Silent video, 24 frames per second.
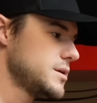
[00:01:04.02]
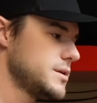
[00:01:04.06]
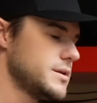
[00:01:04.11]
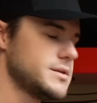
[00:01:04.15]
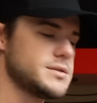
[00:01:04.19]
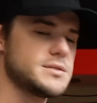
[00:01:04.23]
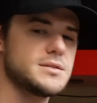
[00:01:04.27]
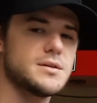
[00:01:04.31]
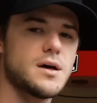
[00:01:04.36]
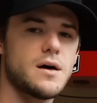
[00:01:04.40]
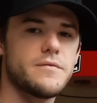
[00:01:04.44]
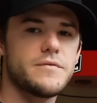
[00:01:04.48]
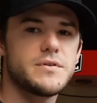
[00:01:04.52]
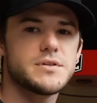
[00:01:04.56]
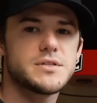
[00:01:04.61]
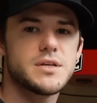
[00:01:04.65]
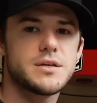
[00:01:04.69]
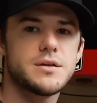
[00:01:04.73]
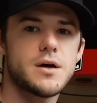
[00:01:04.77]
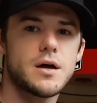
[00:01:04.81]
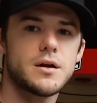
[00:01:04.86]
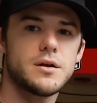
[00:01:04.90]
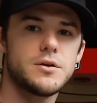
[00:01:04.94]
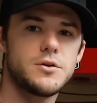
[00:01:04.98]
this is
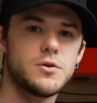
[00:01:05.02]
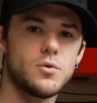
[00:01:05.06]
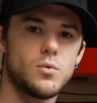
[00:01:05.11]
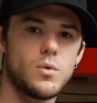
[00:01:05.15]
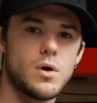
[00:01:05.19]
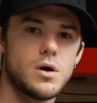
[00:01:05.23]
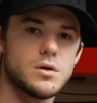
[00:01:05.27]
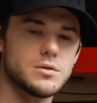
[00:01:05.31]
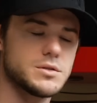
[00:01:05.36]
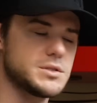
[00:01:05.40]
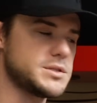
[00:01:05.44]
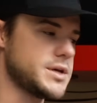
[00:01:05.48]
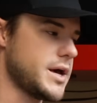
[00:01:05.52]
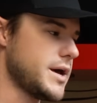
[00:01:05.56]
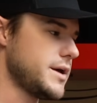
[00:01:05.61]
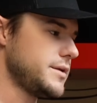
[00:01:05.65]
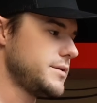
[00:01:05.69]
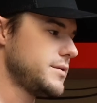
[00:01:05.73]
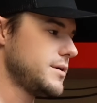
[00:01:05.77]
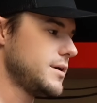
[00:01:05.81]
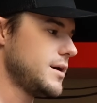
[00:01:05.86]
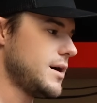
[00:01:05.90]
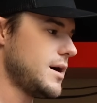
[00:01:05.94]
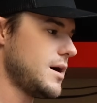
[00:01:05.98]
obviously not a DeWalt
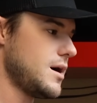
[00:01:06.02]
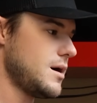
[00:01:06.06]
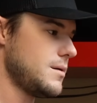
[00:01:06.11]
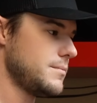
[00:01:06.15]
set.